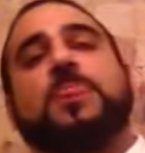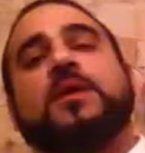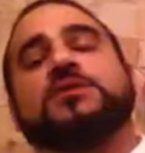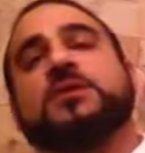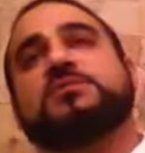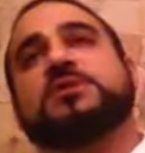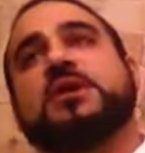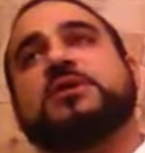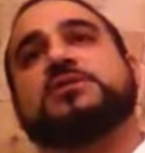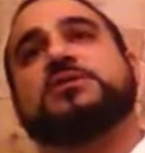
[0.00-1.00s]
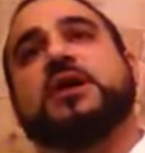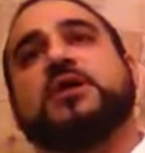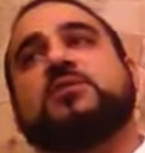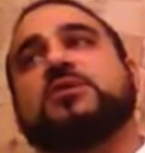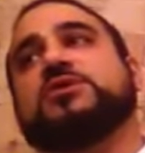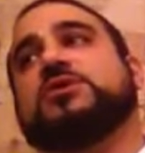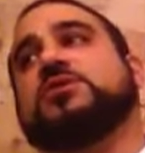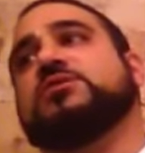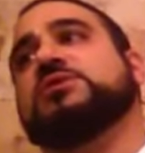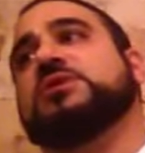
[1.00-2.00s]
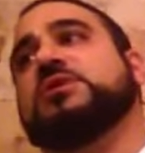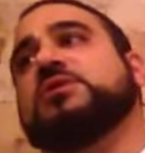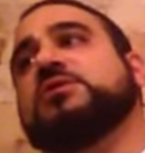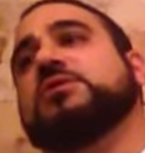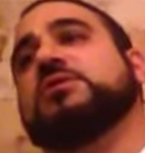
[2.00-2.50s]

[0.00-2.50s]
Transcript: Hashem says, I don't want you to use steel